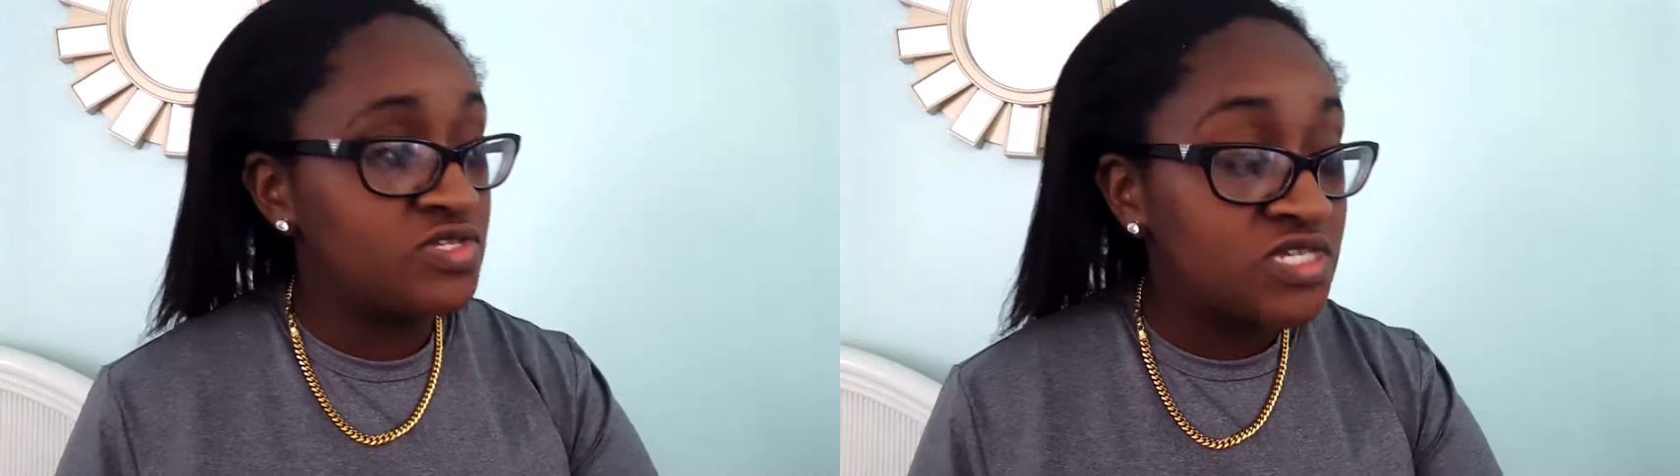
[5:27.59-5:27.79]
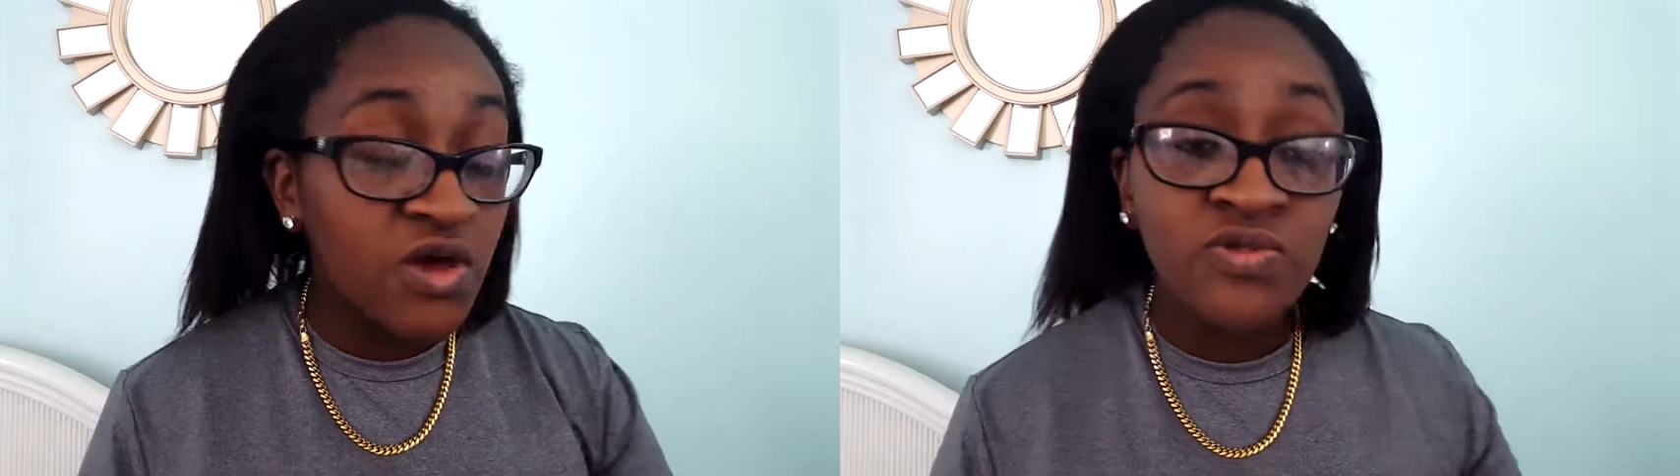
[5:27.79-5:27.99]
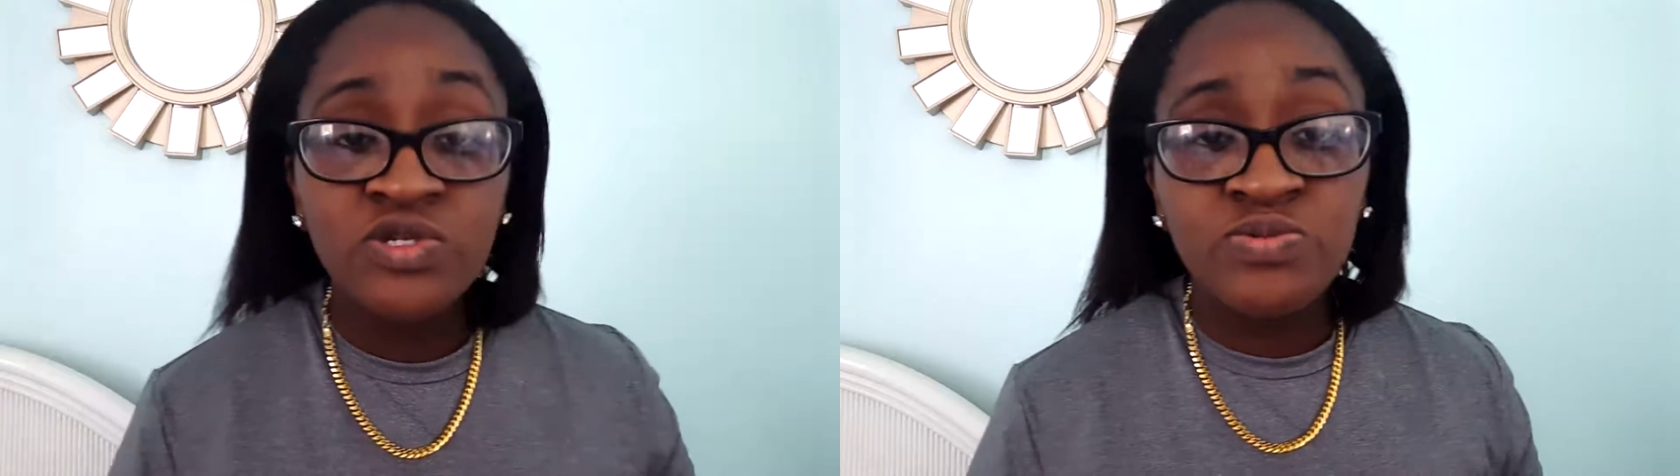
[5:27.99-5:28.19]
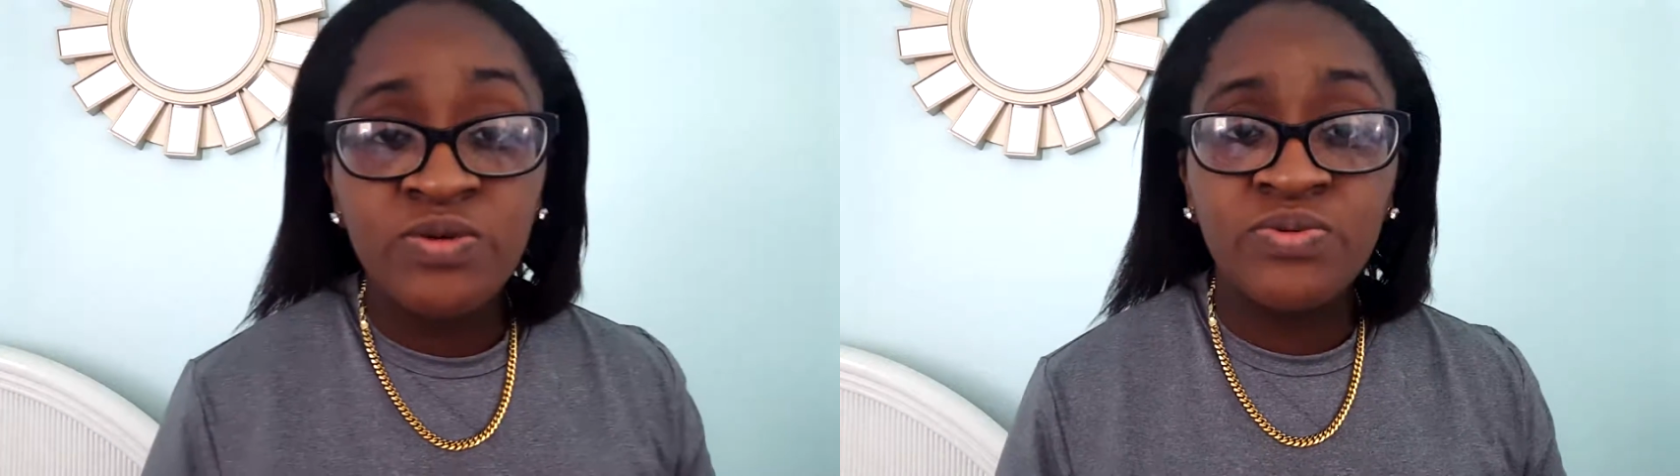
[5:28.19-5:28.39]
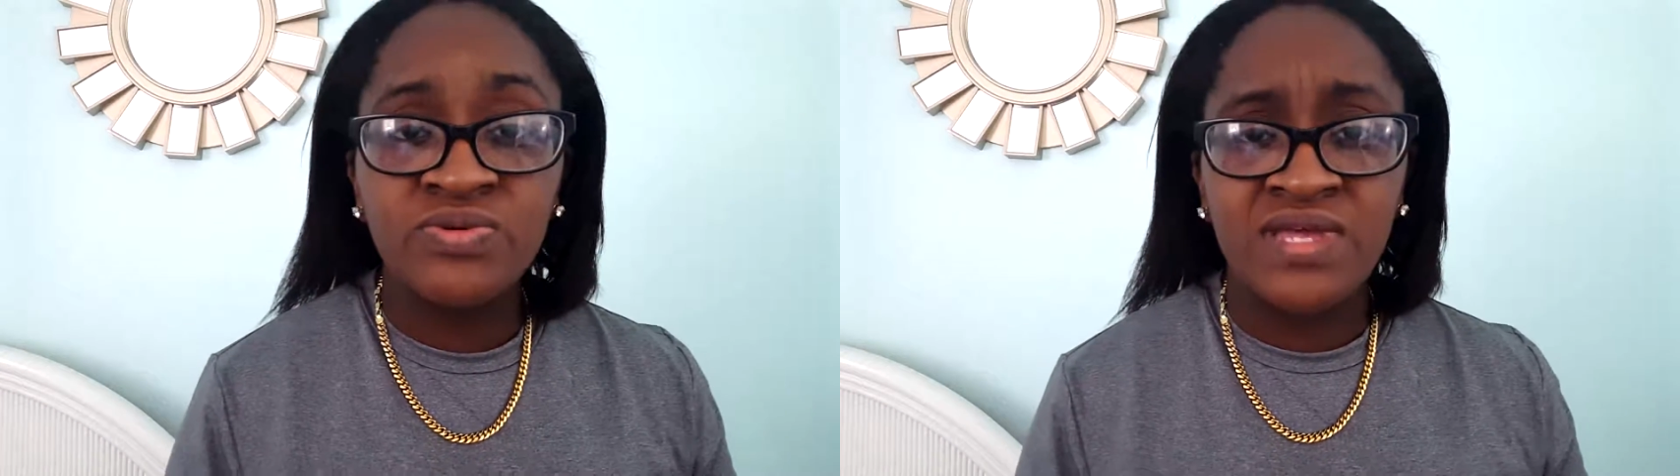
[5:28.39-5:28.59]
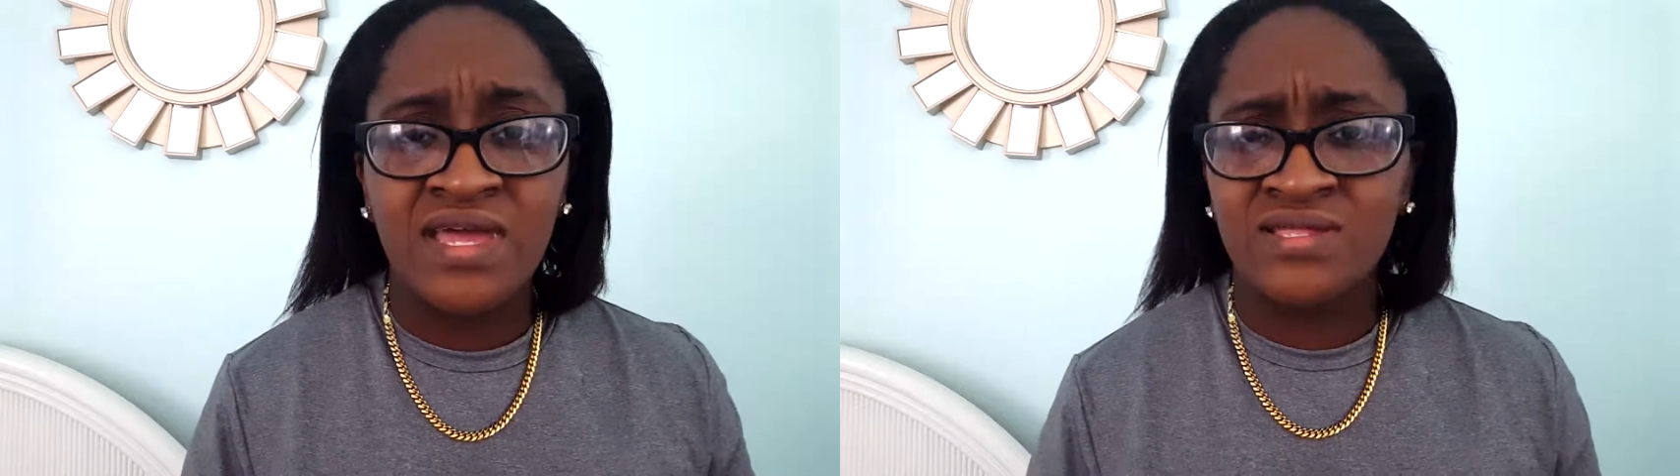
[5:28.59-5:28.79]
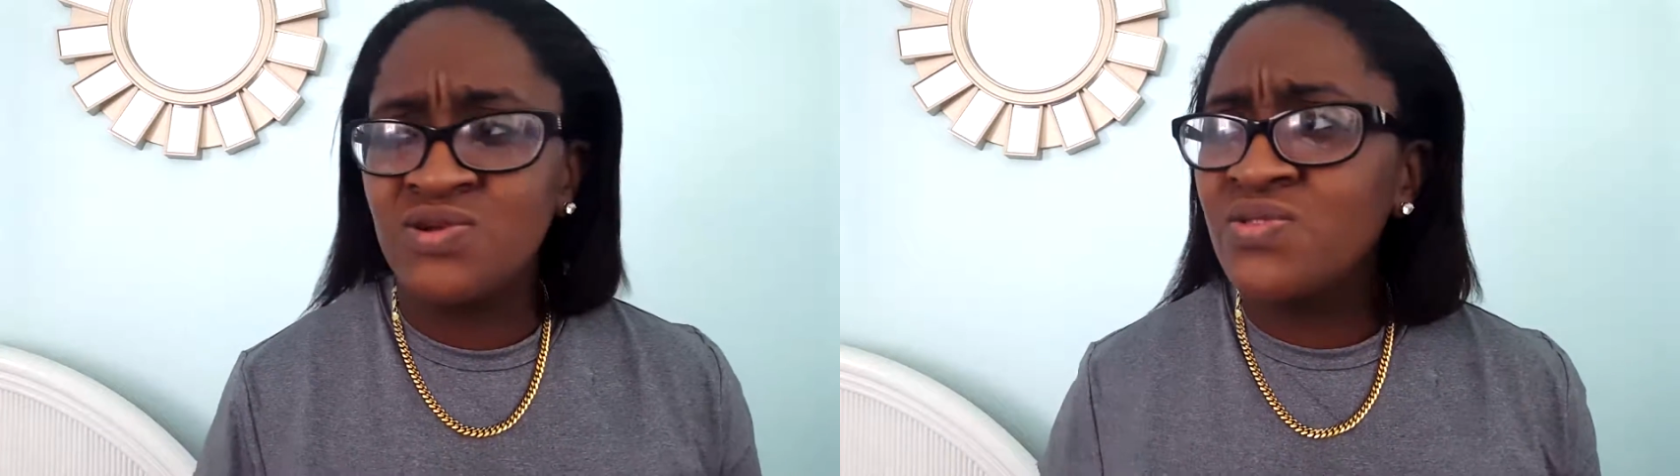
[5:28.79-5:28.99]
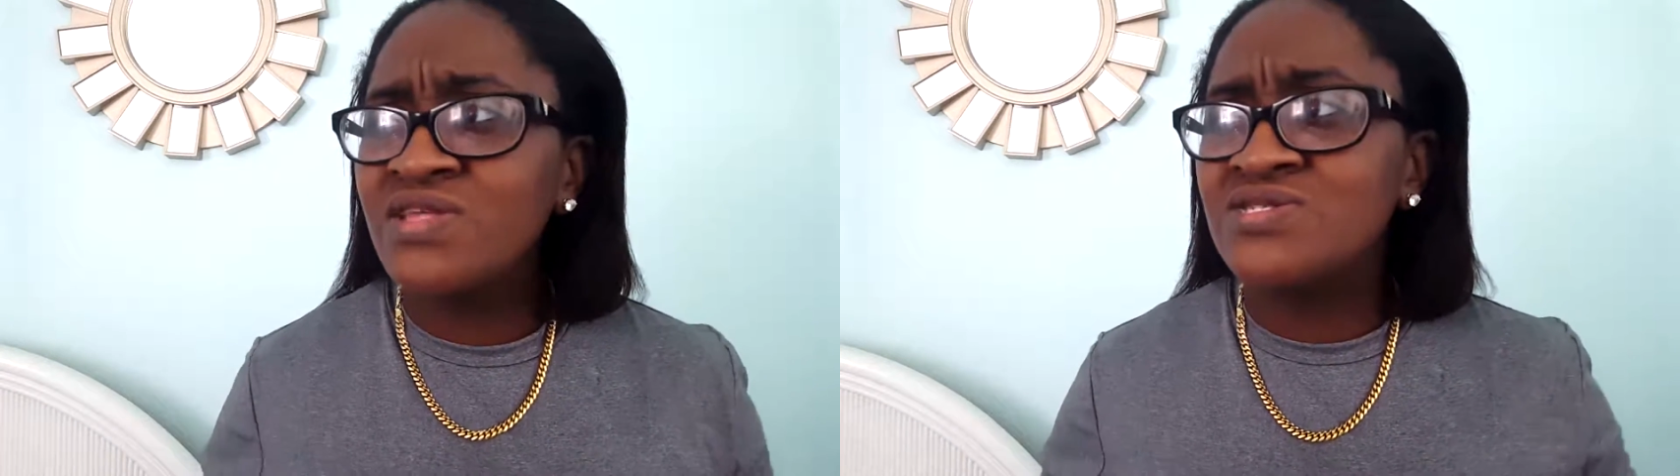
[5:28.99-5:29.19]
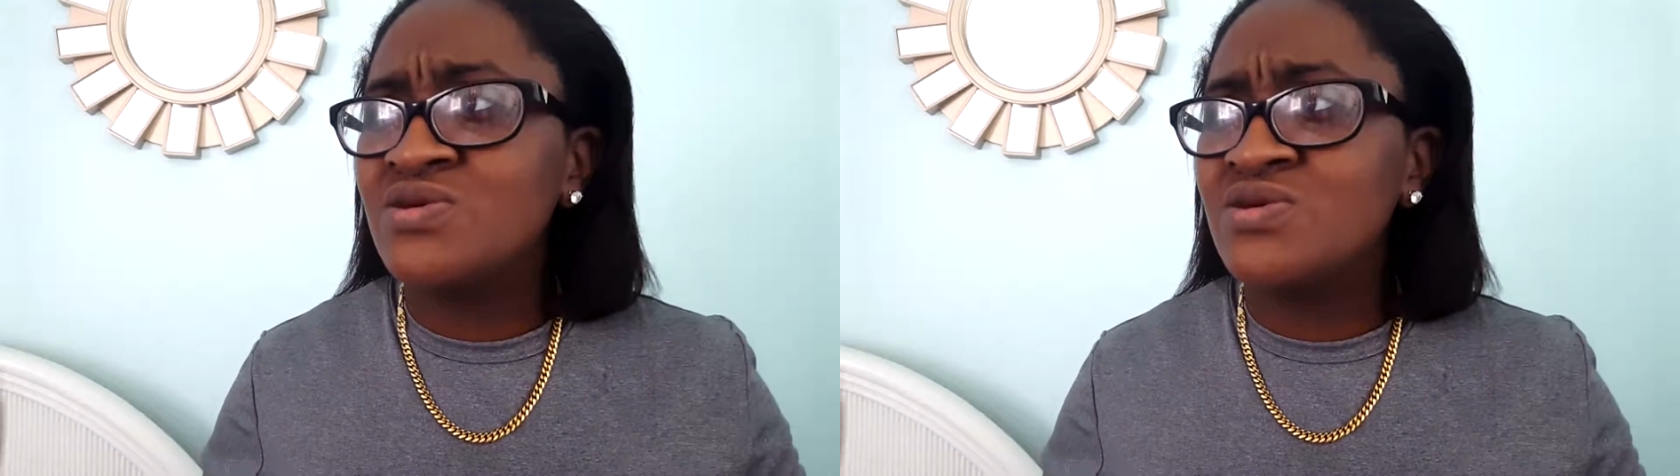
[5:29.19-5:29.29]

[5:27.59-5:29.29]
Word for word: tell those people that don't let